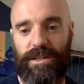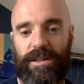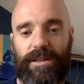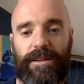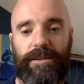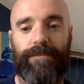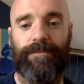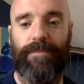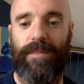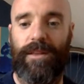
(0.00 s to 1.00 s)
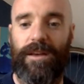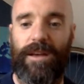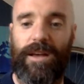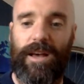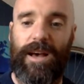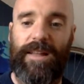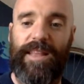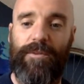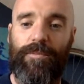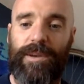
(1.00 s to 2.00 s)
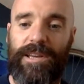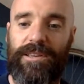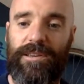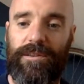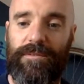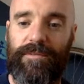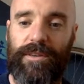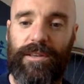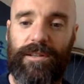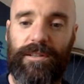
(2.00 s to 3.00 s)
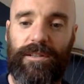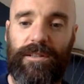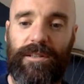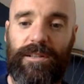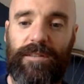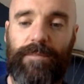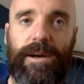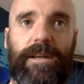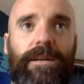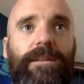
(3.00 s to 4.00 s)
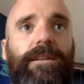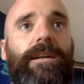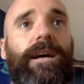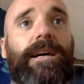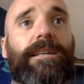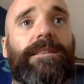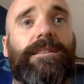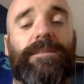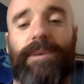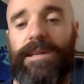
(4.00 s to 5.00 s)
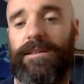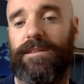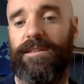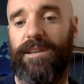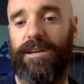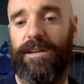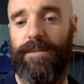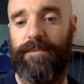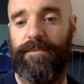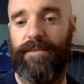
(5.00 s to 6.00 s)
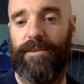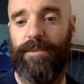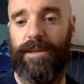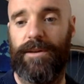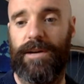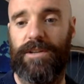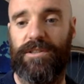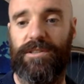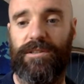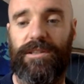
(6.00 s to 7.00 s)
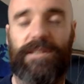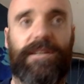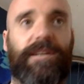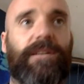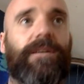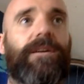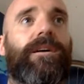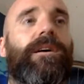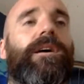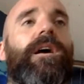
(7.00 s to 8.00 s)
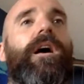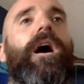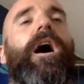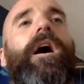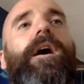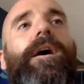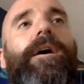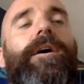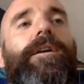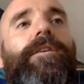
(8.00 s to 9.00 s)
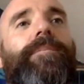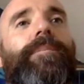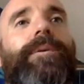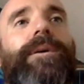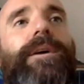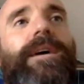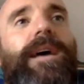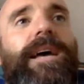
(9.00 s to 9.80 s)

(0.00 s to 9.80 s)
and that will make you feel a lot better and make the time feel better as you're stuck inside a lot. Number